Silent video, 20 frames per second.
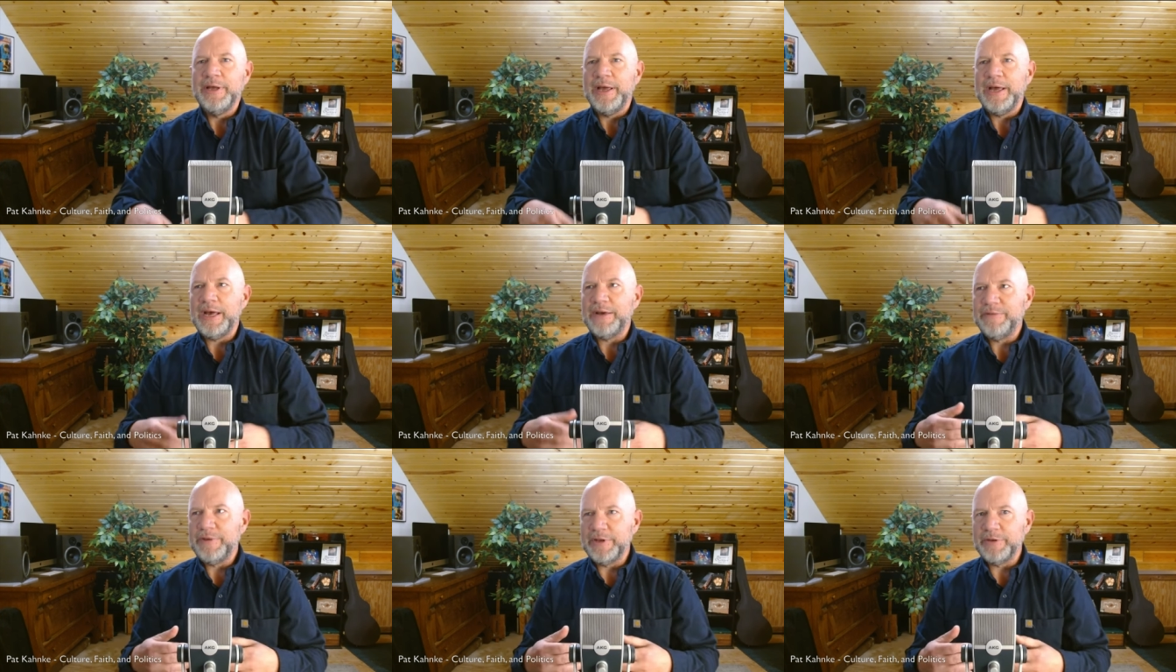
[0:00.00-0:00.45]

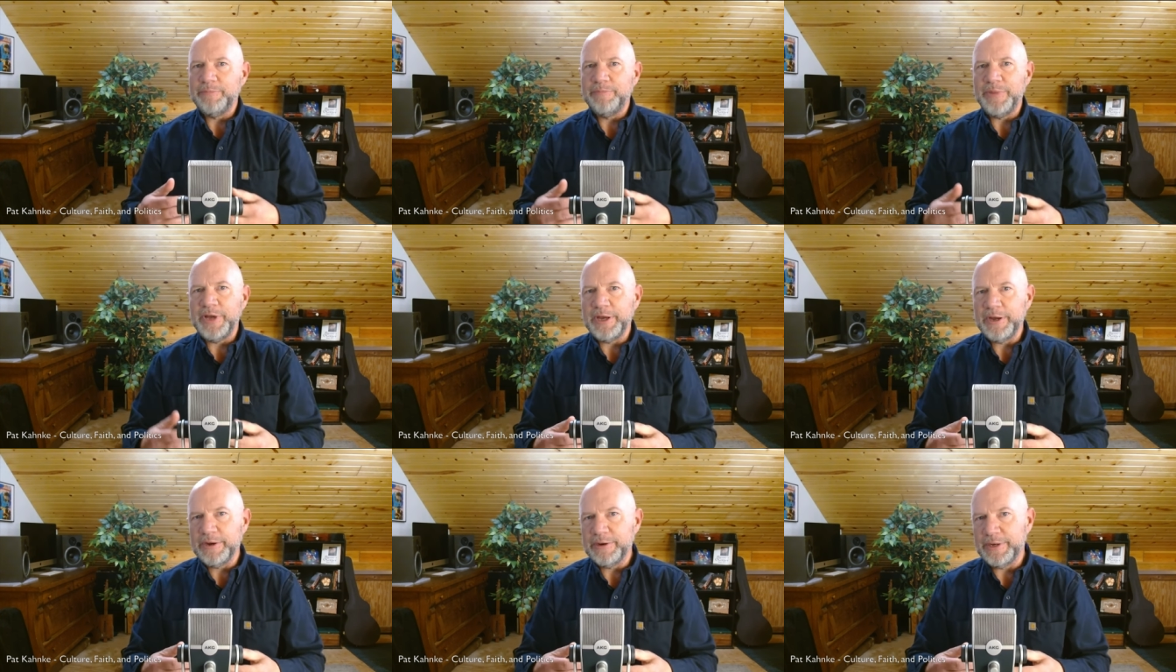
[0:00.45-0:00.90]
having a
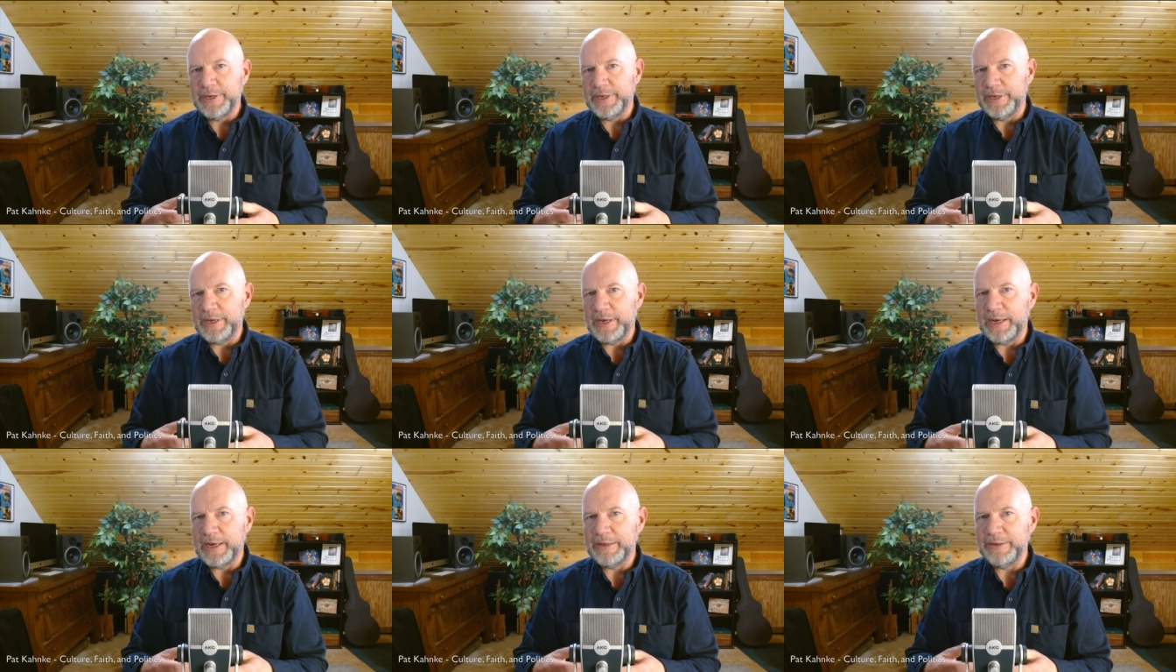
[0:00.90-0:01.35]

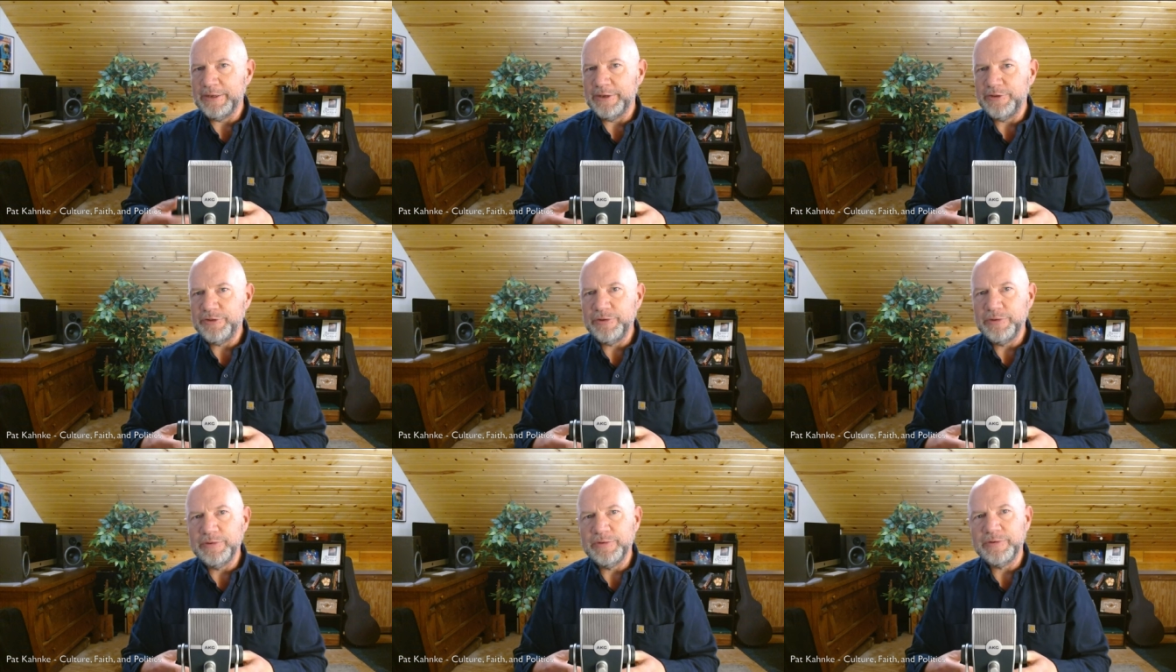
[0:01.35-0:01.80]
bearing on
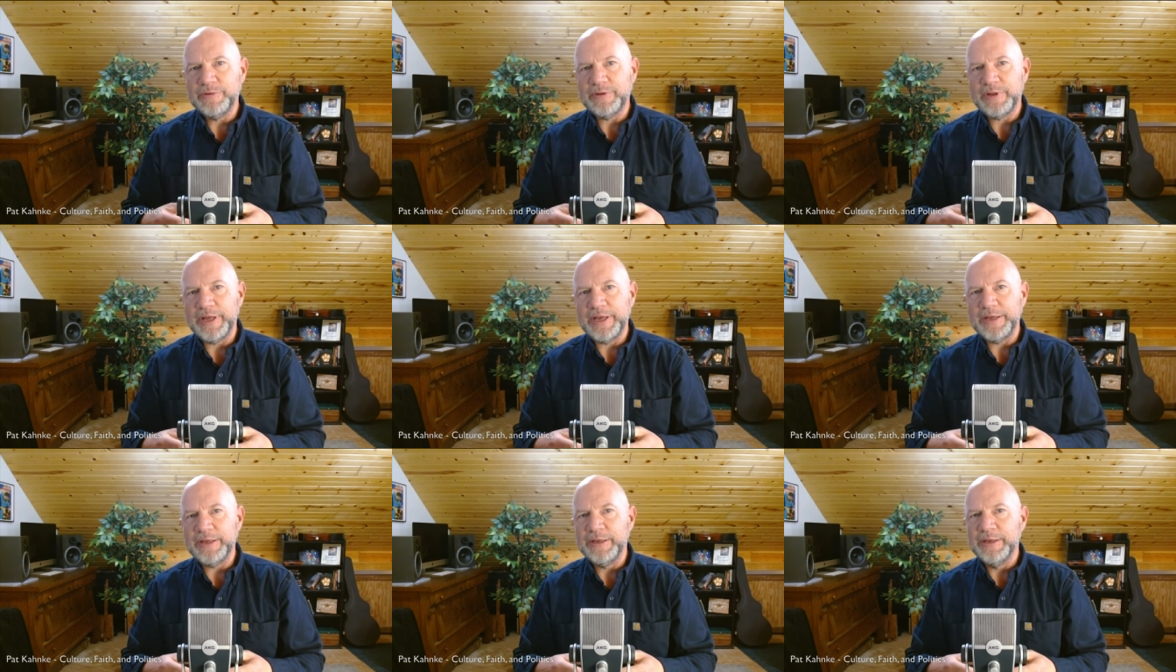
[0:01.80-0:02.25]
issues
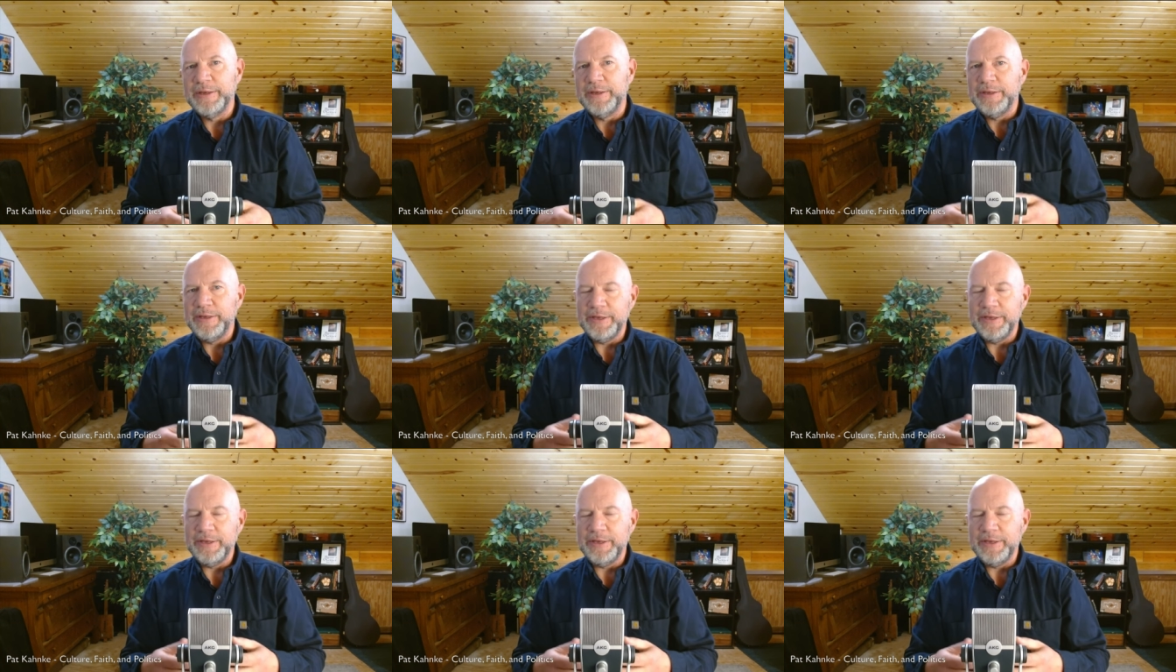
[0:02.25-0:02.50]
like